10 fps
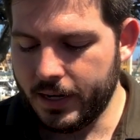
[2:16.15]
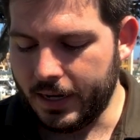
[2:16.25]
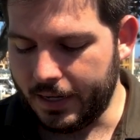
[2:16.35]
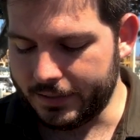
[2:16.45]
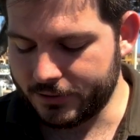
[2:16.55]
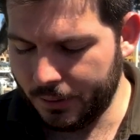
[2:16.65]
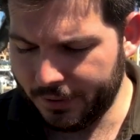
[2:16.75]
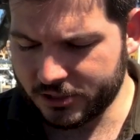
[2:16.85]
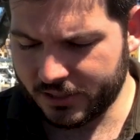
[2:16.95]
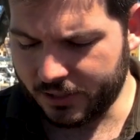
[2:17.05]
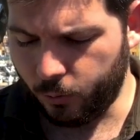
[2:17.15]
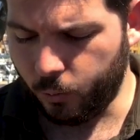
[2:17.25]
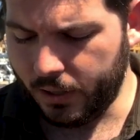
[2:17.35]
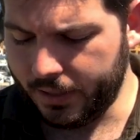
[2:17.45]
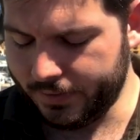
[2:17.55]
Uh, so I'm actually going to
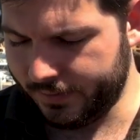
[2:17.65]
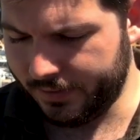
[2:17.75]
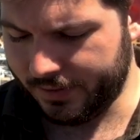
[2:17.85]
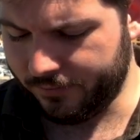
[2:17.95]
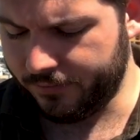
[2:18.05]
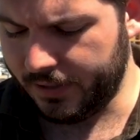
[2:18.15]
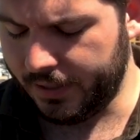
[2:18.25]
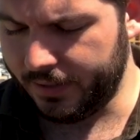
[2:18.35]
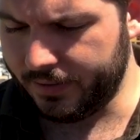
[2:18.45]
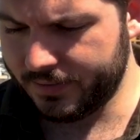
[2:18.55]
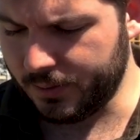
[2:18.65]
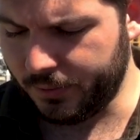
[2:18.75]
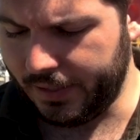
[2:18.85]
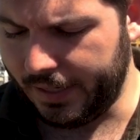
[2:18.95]
wait until I can find some of